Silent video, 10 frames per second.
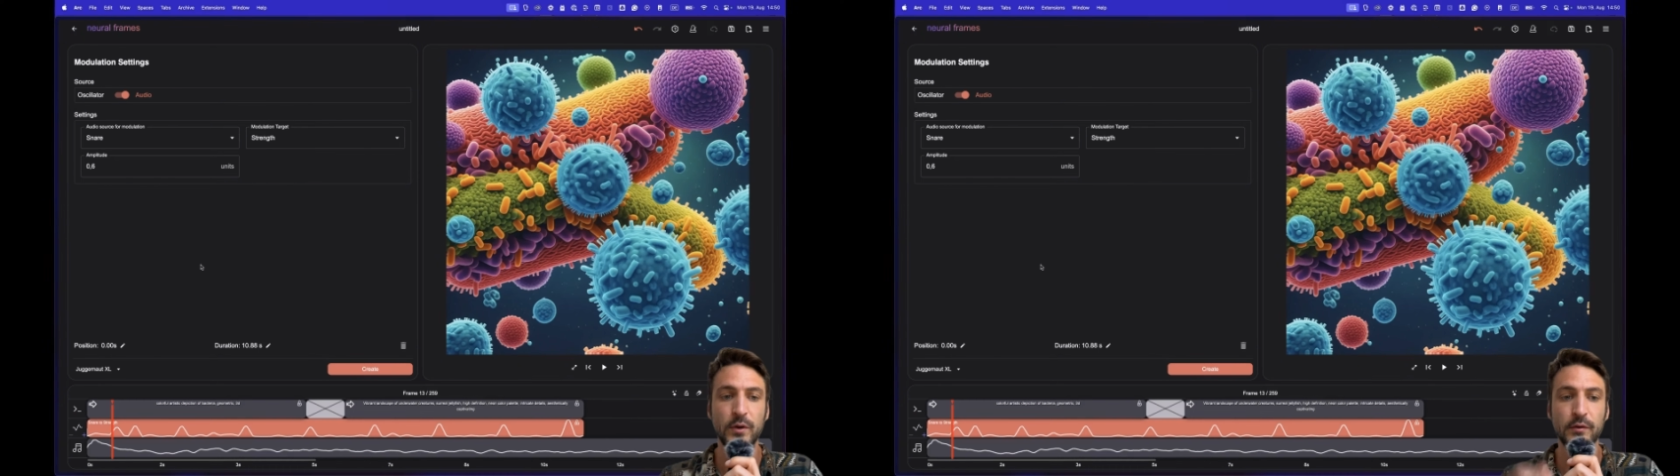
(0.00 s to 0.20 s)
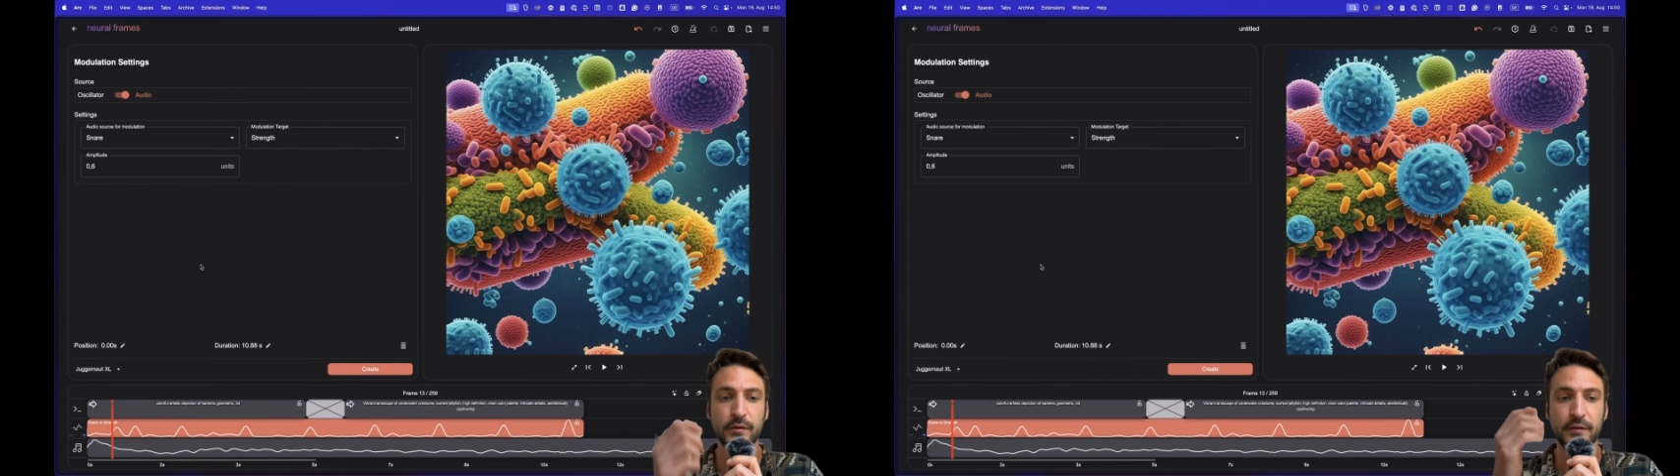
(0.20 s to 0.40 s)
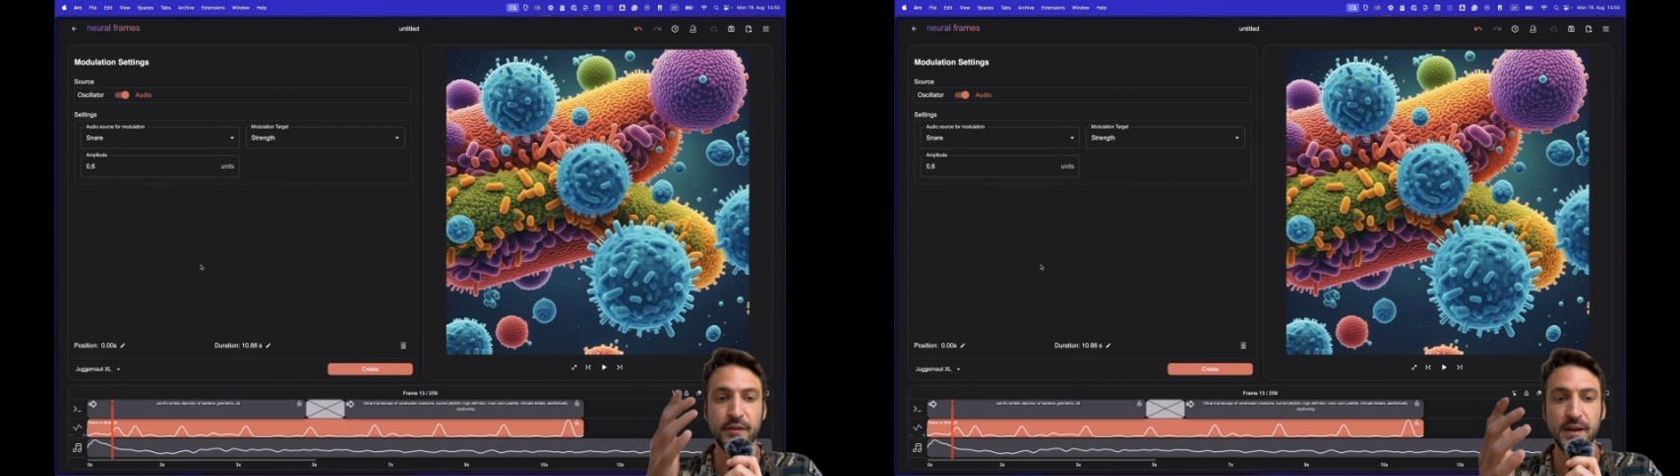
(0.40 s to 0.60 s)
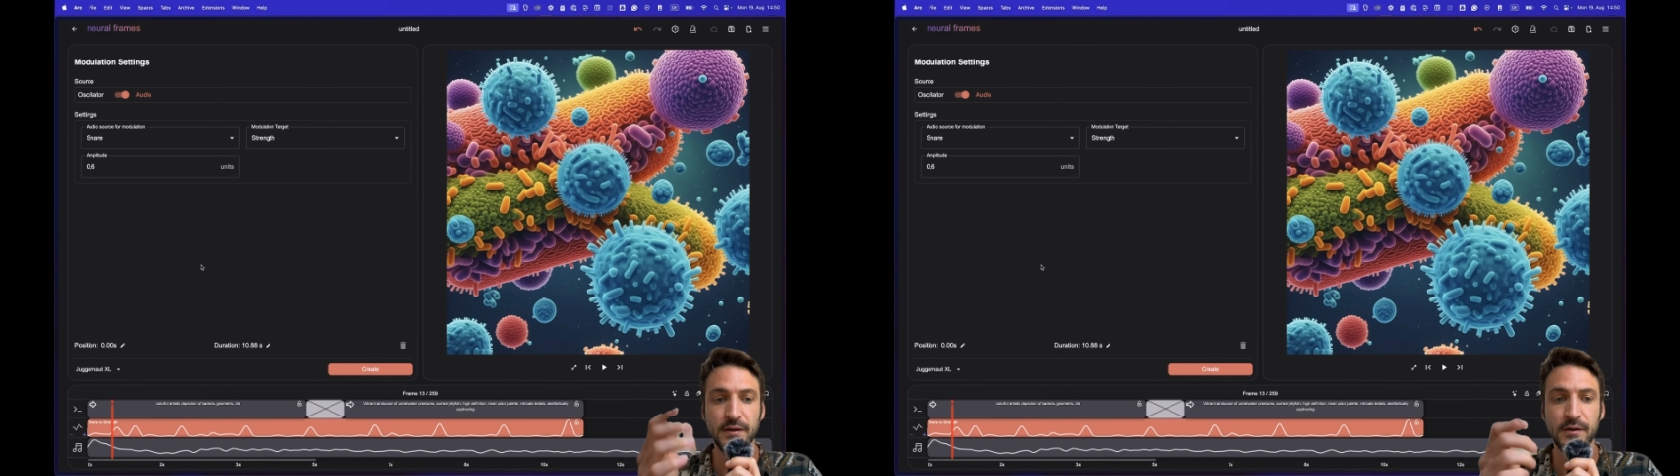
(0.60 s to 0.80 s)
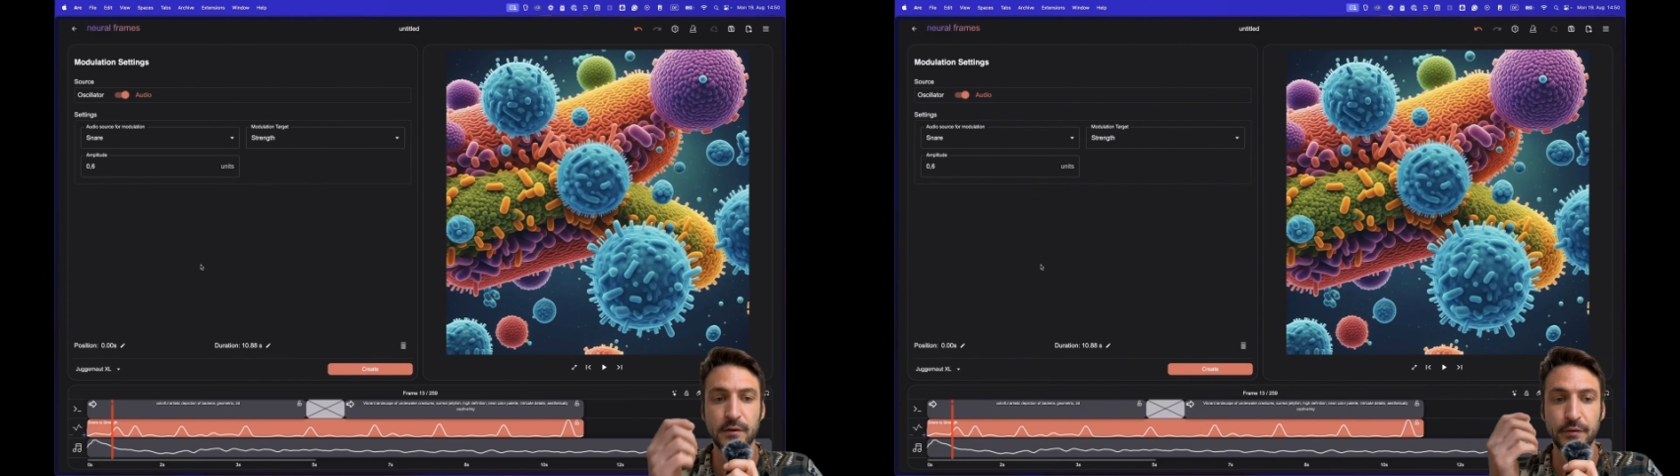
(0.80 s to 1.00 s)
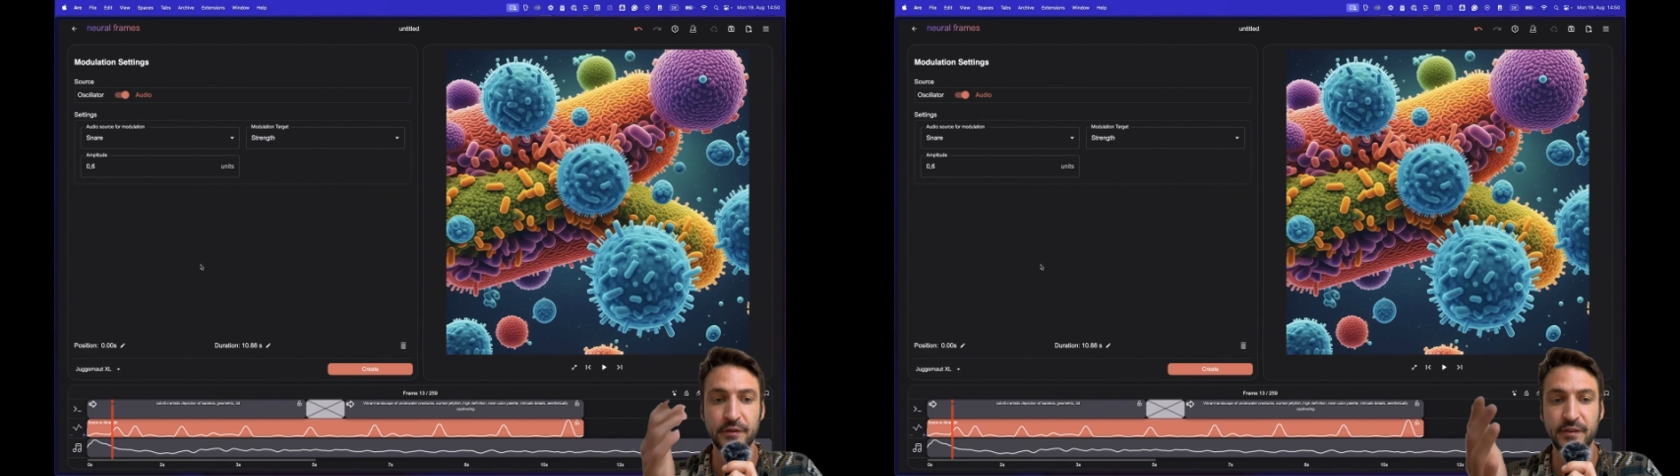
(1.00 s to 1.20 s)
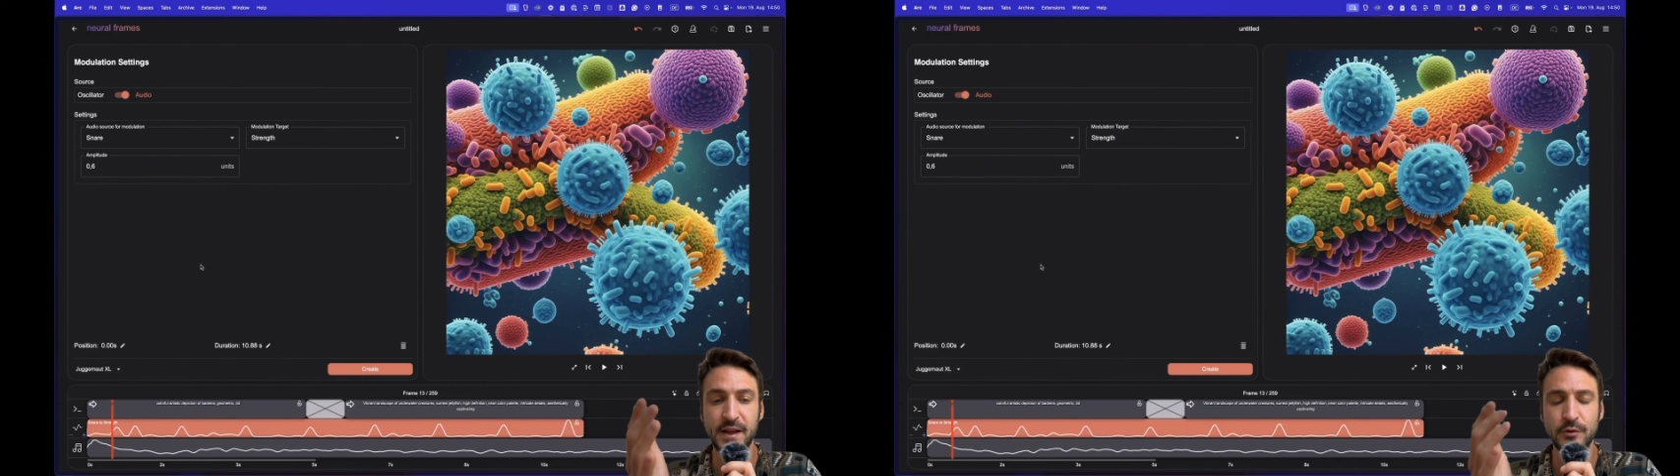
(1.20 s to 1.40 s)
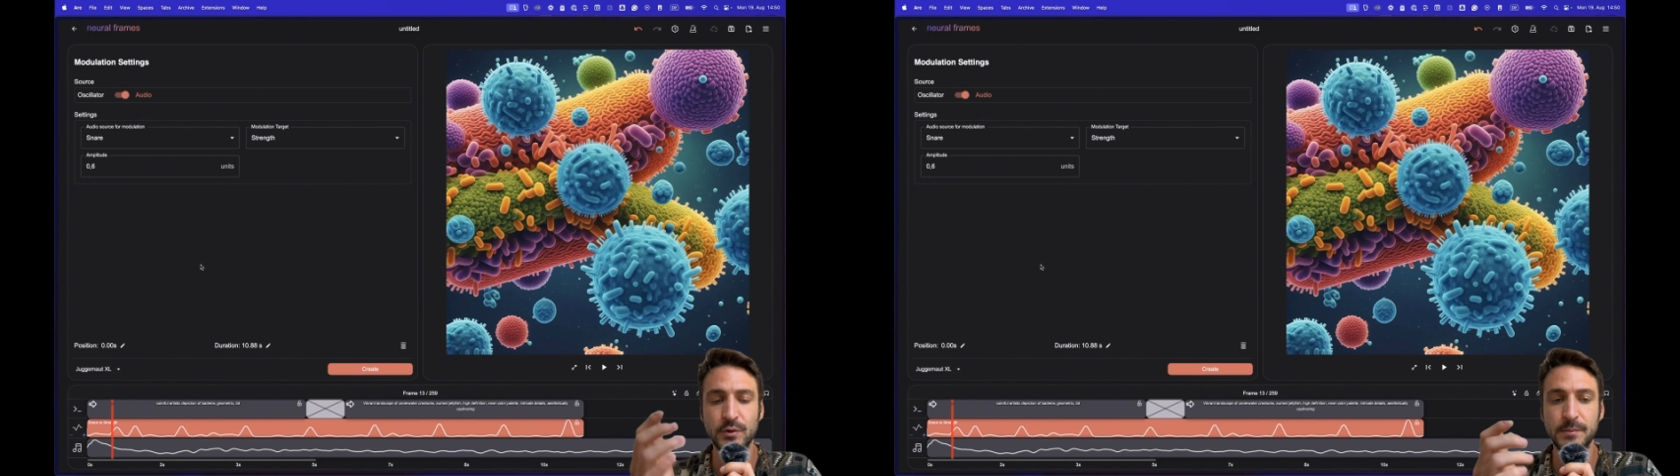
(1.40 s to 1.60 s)
We use the signal of the
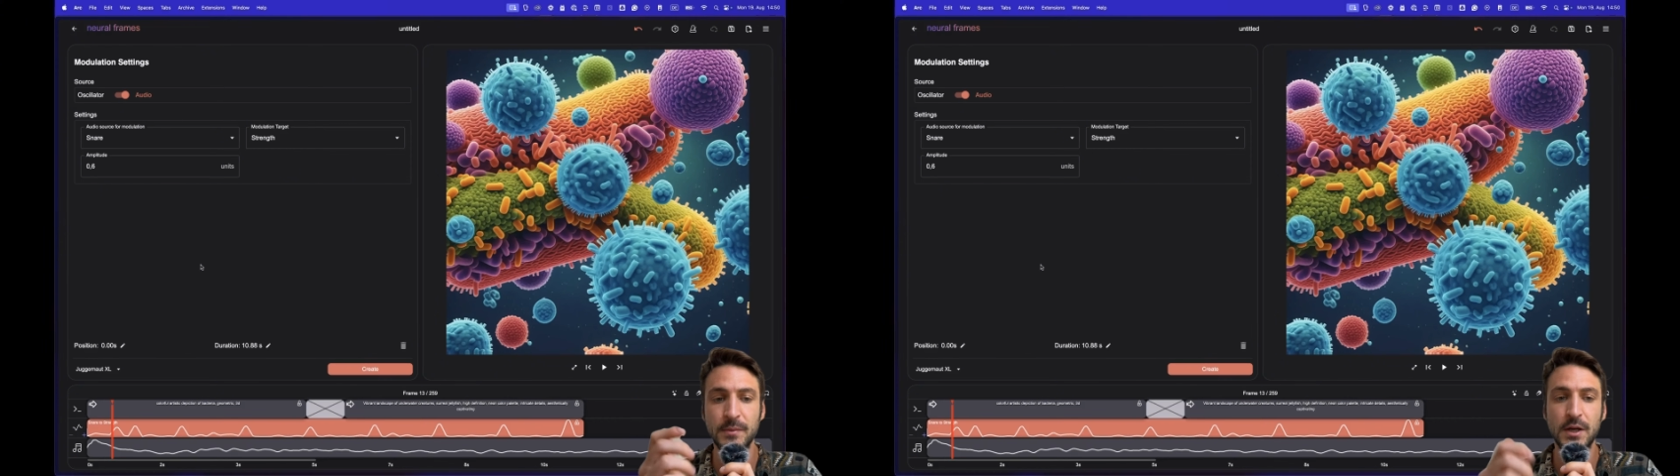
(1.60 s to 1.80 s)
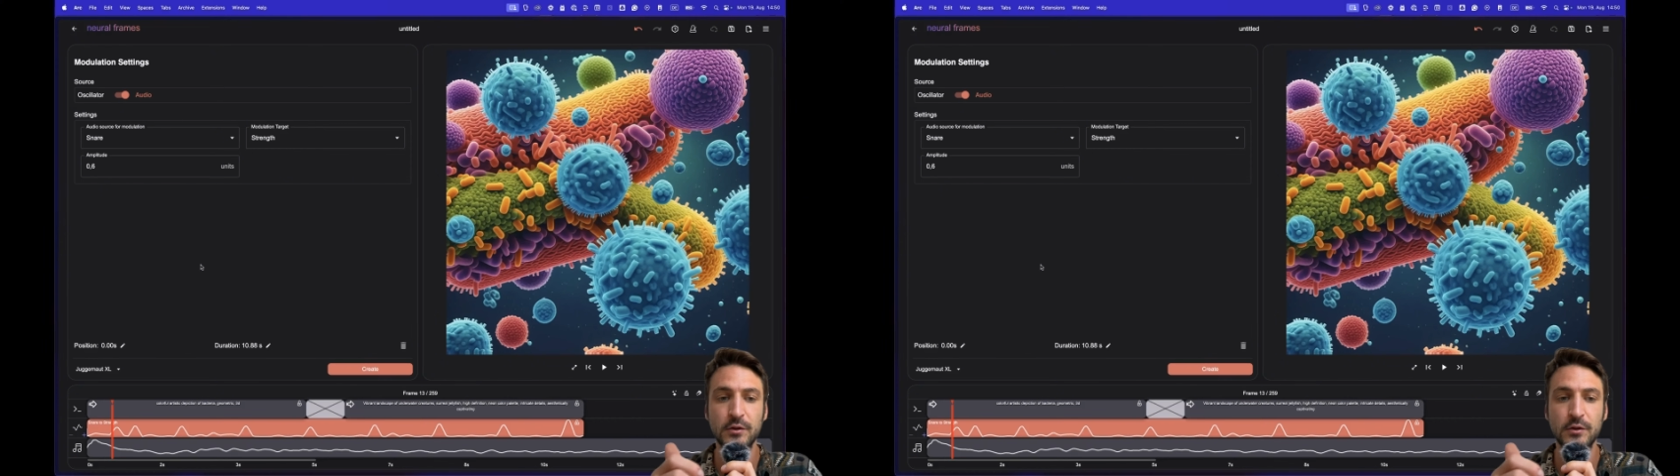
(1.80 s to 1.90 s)
snare drum